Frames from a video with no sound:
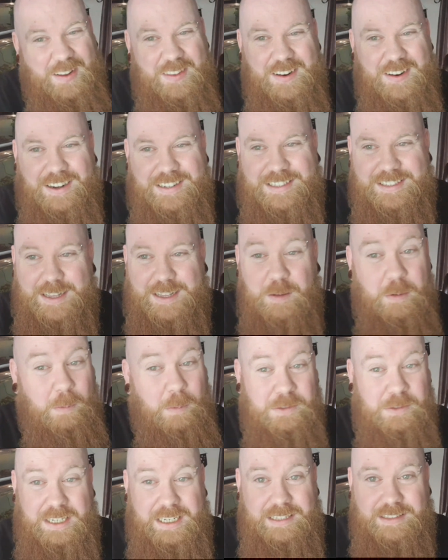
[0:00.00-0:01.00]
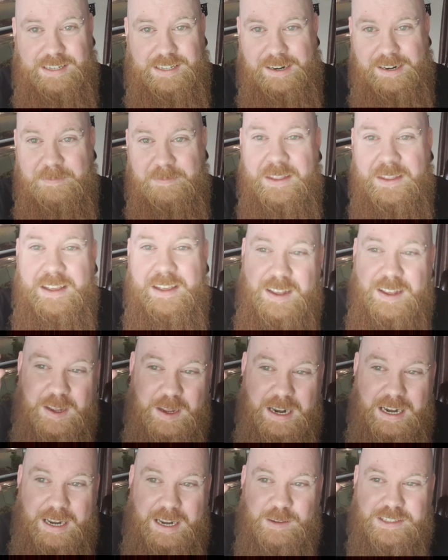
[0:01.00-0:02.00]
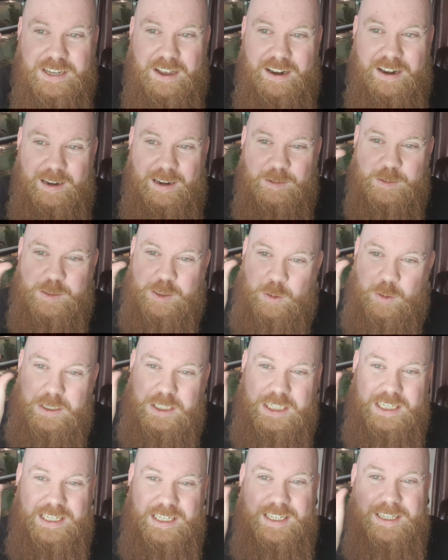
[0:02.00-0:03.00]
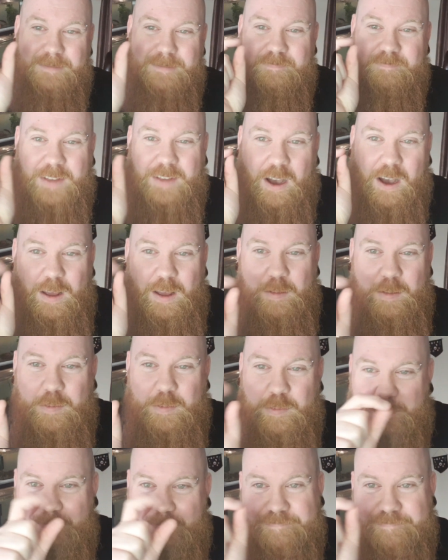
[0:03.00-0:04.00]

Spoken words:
nice, it's like no one's eating. Little tiny little squidgy kind of